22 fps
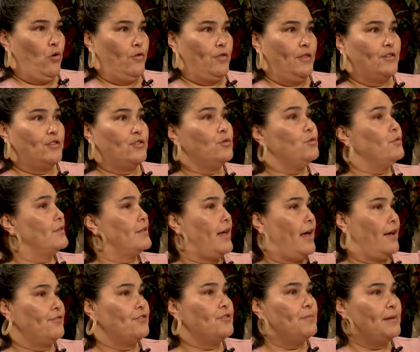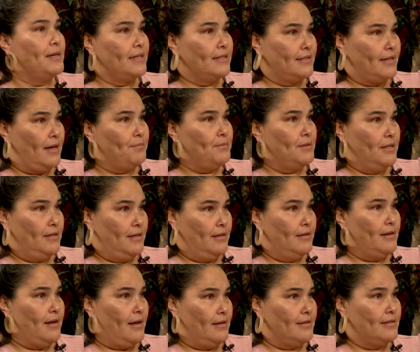the students have to be accepted
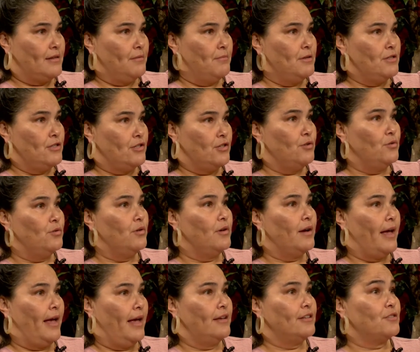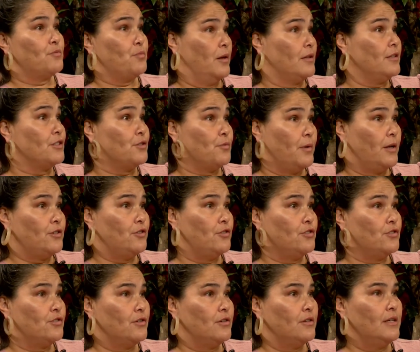into SMSU as well as
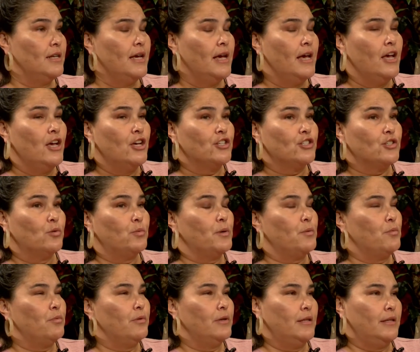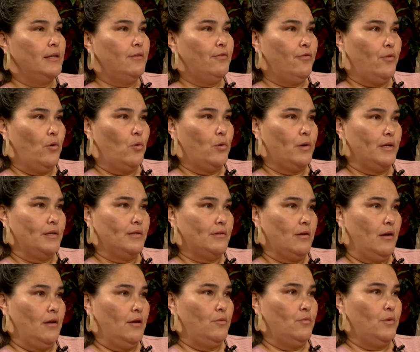registered. So we really focus
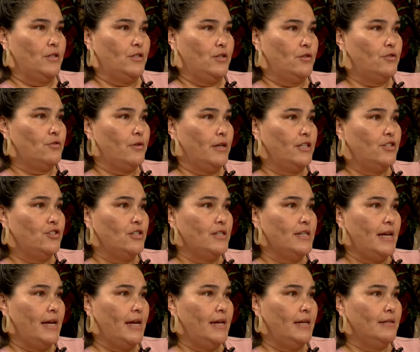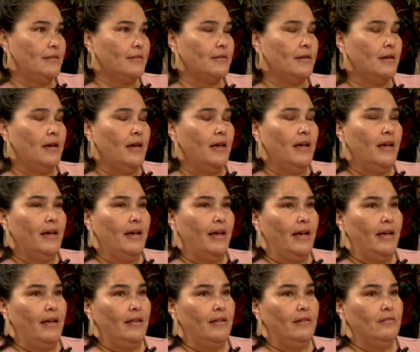on registration days
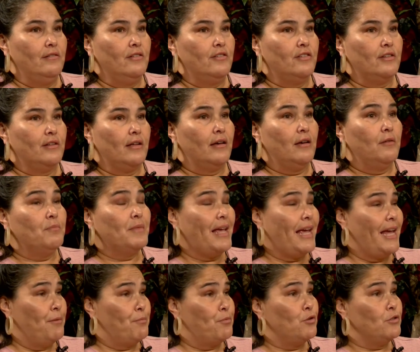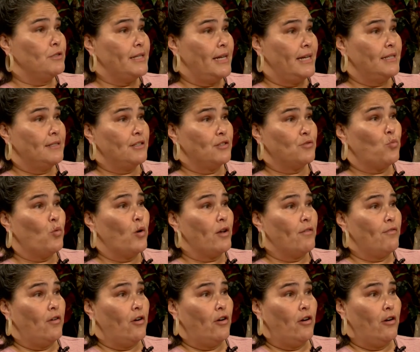And the April Days is one
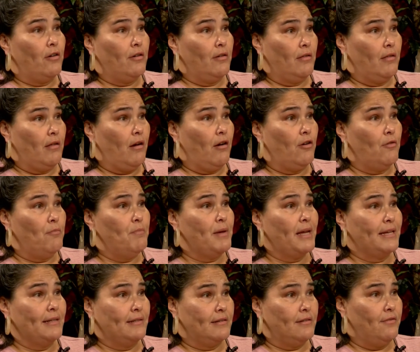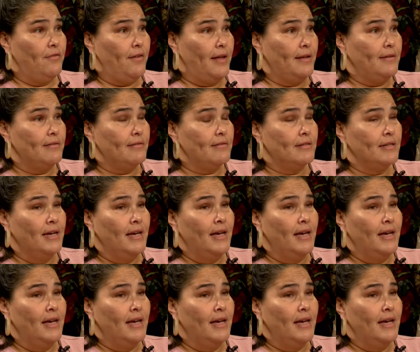of our biggest events